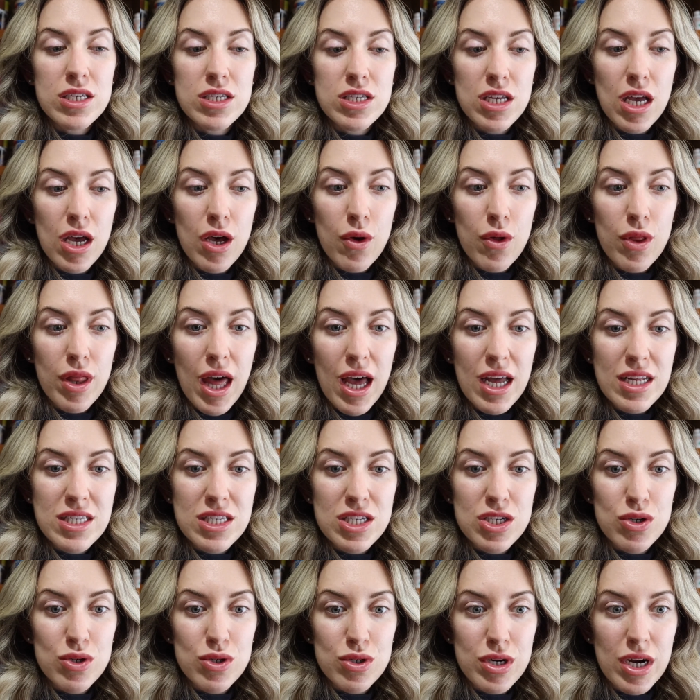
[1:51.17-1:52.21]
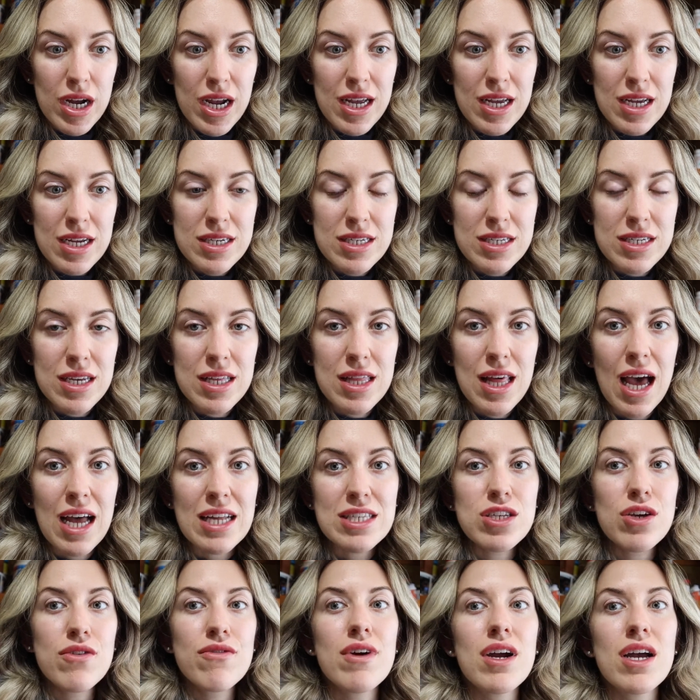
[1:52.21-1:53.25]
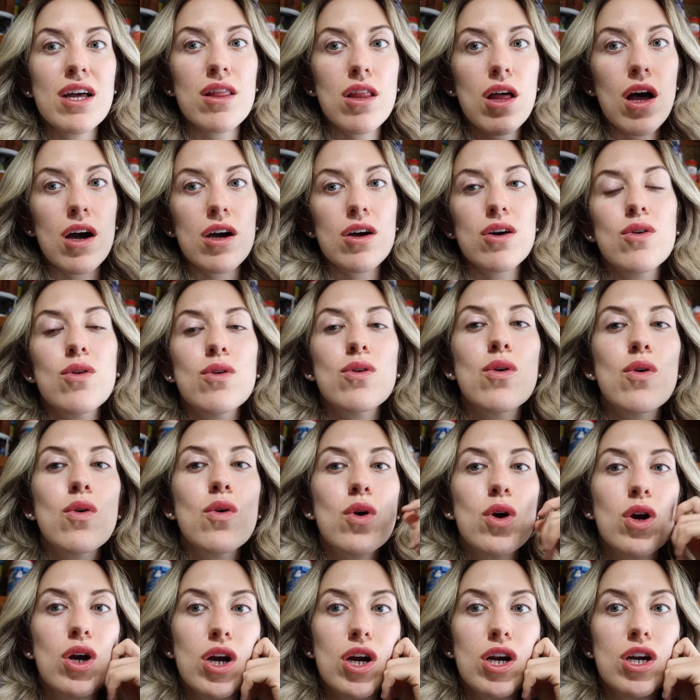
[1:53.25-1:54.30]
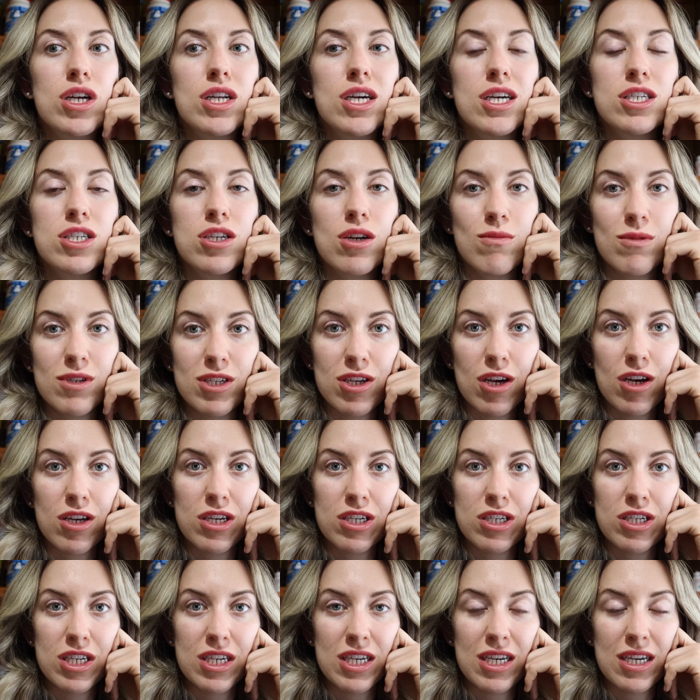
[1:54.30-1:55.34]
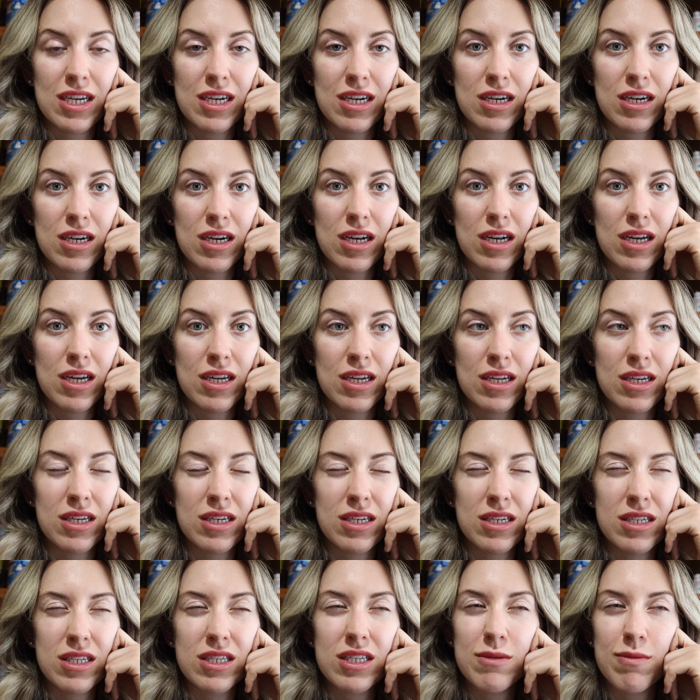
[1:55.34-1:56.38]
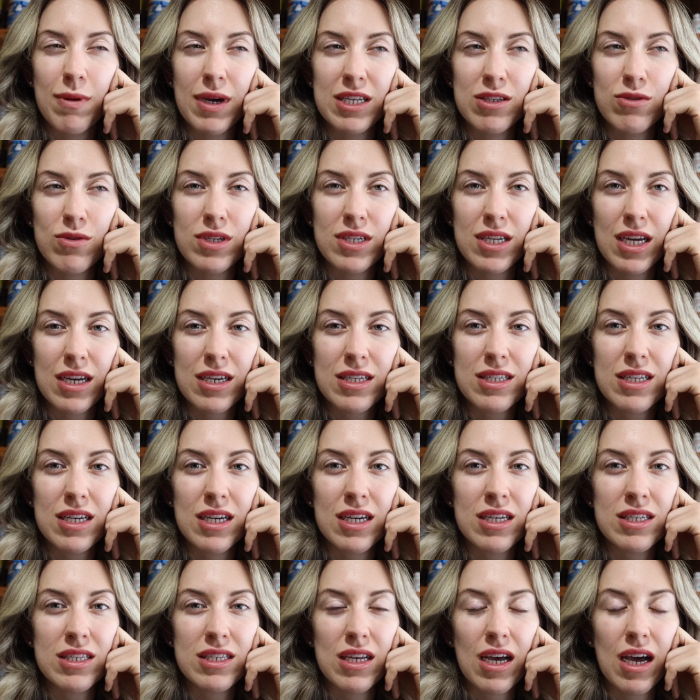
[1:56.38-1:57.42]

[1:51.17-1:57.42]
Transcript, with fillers: So that's great. That's over at Longhorn Dermatology here in Spicewood, Texas.